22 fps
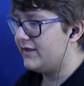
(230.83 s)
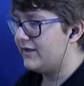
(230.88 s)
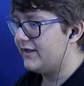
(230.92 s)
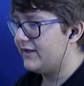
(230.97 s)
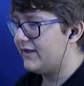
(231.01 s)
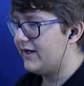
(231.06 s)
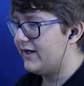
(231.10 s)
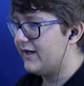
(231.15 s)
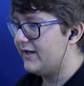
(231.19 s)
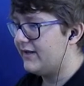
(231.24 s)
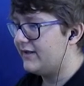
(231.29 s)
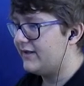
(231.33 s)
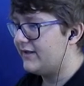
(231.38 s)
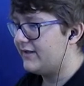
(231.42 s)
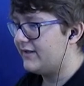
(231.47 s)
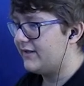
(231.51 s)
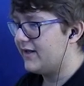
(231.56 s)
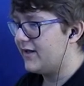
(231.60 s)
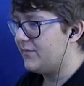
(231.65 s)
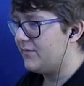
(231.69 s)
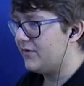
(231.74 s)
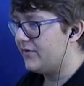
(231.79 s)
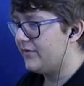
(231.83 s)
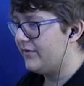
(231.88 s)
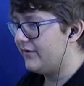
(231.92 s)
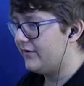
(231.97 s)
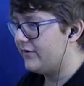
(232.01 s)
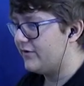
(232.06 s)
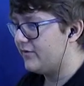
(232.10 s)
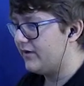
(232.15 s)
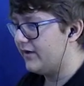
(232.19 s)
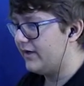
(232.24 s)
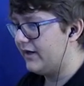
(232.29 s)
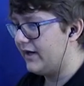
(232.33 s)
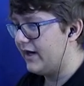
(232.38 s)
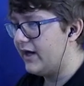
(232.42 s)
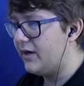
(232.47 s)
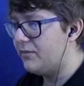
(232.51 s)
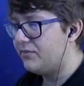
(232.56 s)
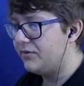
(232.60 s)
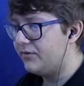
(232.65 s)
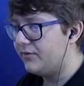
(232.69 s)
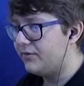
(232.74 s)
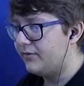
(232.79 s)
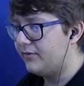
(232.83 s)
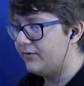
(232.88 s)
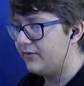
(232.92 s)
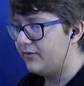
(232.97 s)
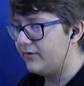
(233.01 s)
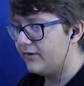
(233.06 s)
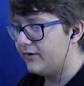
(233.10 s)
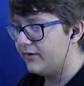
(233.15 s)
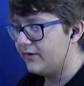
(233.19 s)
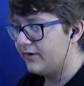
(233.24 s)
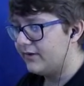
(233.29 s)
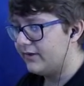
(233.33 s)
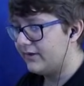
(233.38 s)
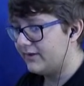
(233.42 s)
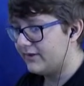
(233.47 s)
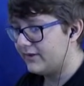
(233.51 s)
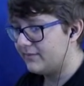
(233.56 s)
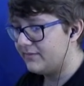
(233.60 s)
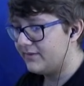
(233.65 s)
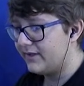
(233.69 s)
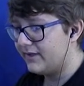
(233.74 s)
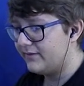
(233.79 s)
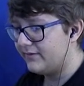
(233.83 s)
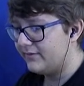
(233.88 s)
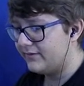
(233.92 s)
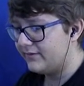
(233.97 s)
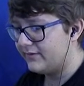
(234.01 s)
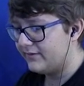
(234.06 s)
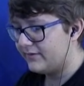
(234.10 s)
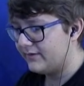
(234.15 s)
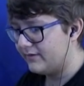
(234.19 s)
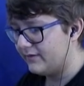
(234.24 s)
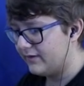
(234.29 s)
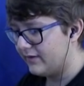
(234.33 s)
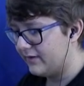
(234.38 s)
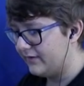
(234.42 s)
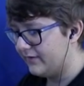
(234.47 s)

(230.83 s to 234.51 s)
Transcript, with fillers: in case, I'm going to enable the subtitles. I